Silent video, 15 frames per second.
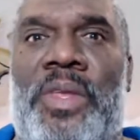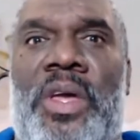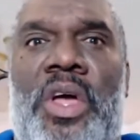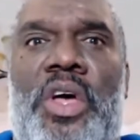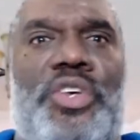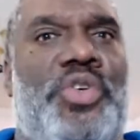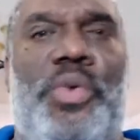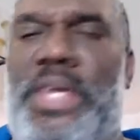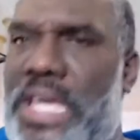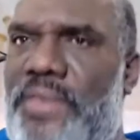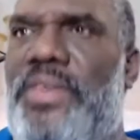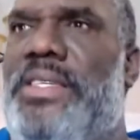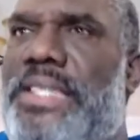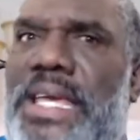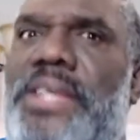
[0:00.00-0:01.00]
So
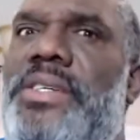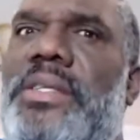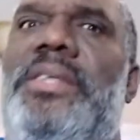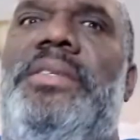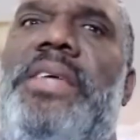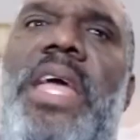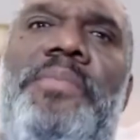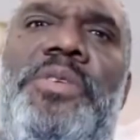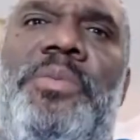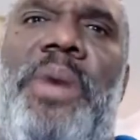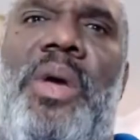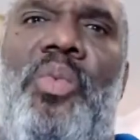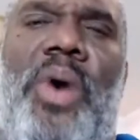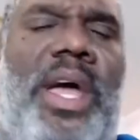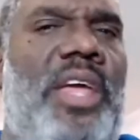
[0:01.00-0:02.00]
even teaching this game to
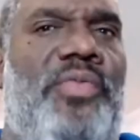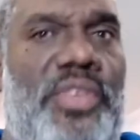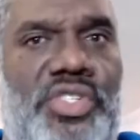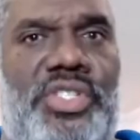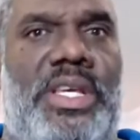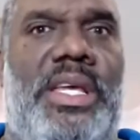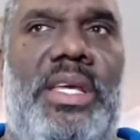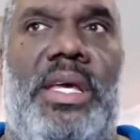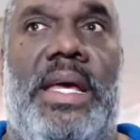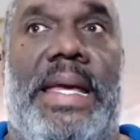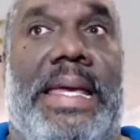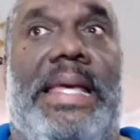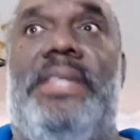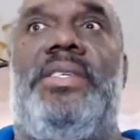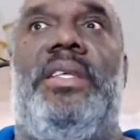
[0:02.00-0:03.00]
my wife, and she
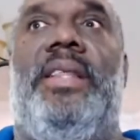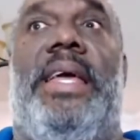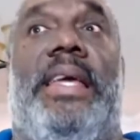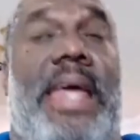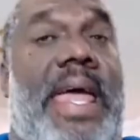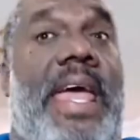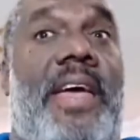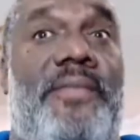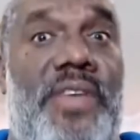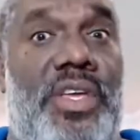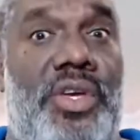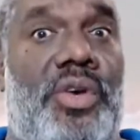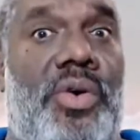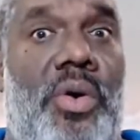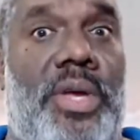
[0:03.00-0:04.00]
isn't like a heavy
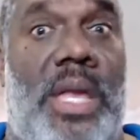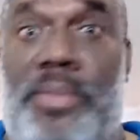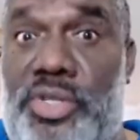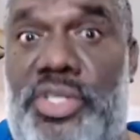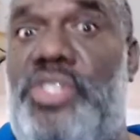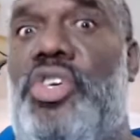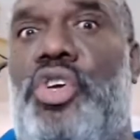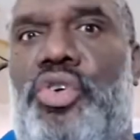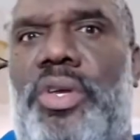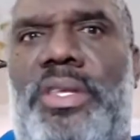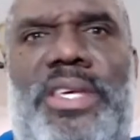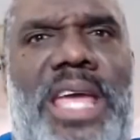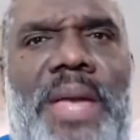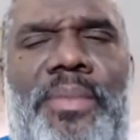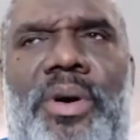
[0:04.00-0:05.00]
Euro gamer, she's a good
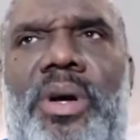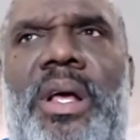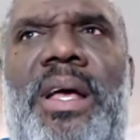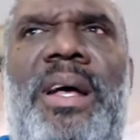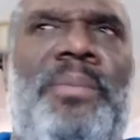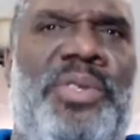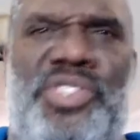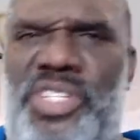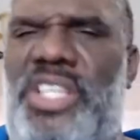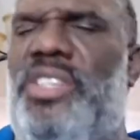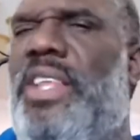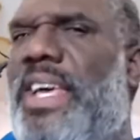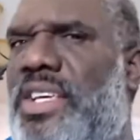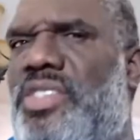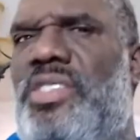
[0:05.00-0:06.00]
gamer, but she
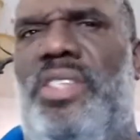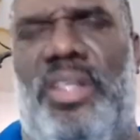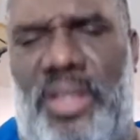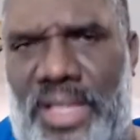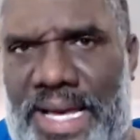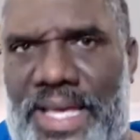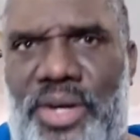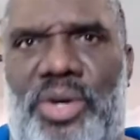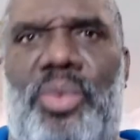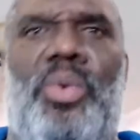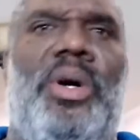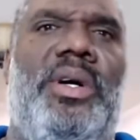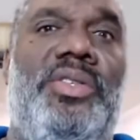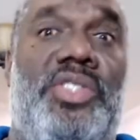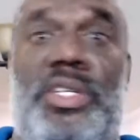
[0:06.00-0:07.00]
likes the lighter
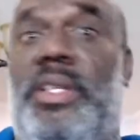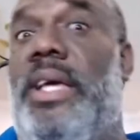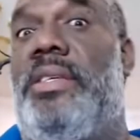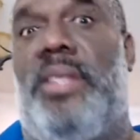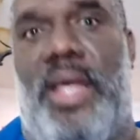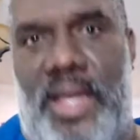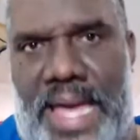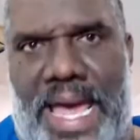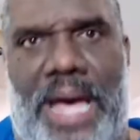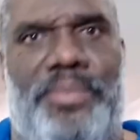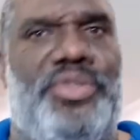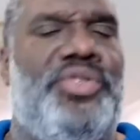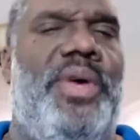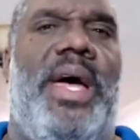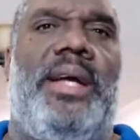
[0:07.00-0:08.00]
ones. She likes a lot of
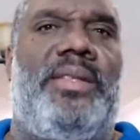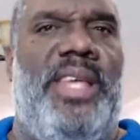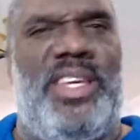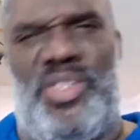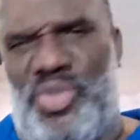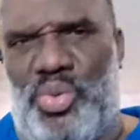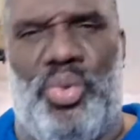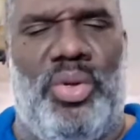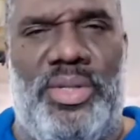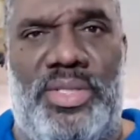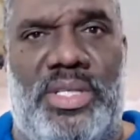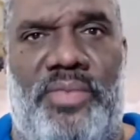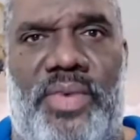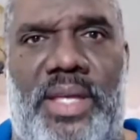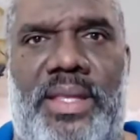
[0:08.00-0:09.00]
abstract, like Azul and
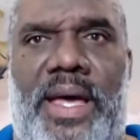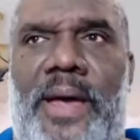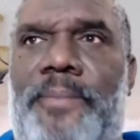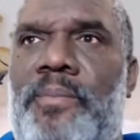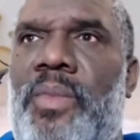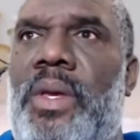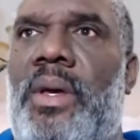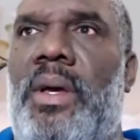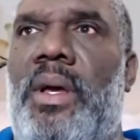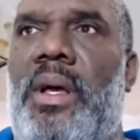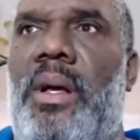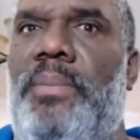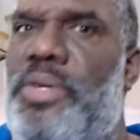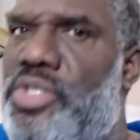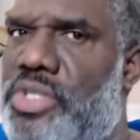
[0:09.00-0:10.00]
stuff like that.
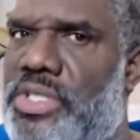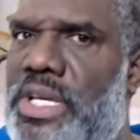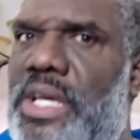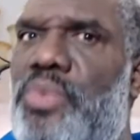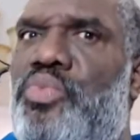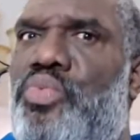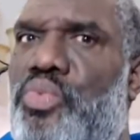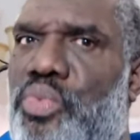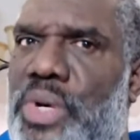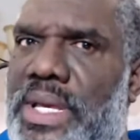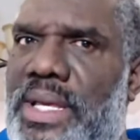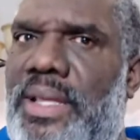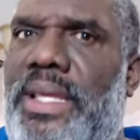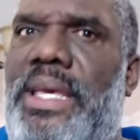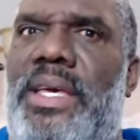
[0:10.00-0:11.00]
But she
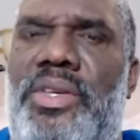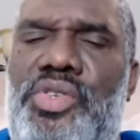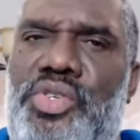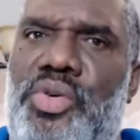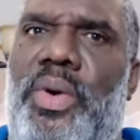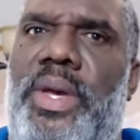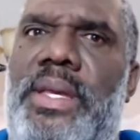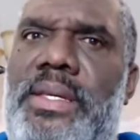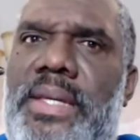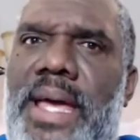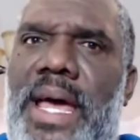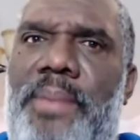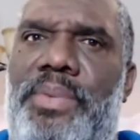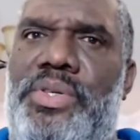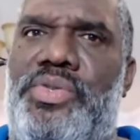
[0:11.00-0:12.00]
really enjoyed
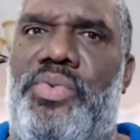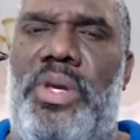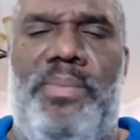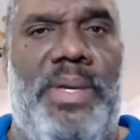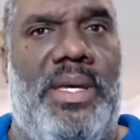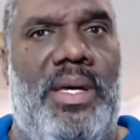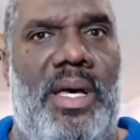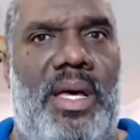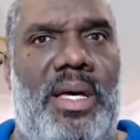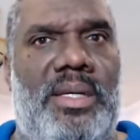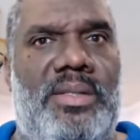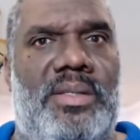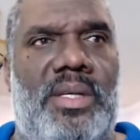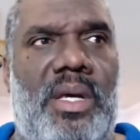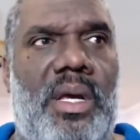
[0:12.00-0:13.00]
Tapestry
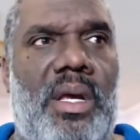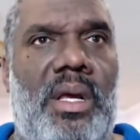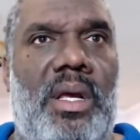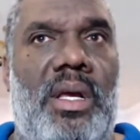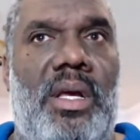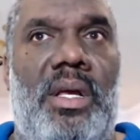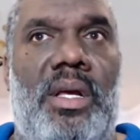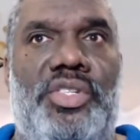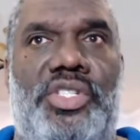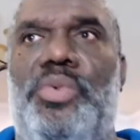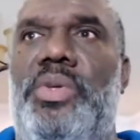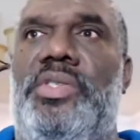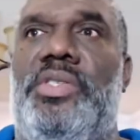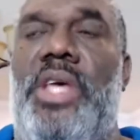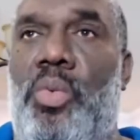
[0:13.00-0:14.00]
because she
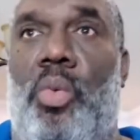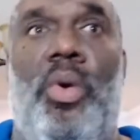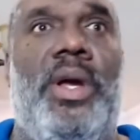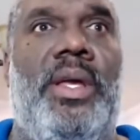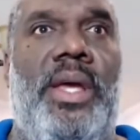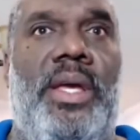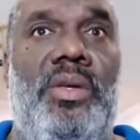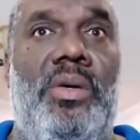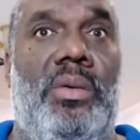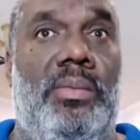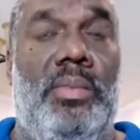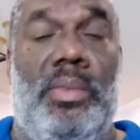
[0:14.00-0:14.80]
would say, well, what can I do?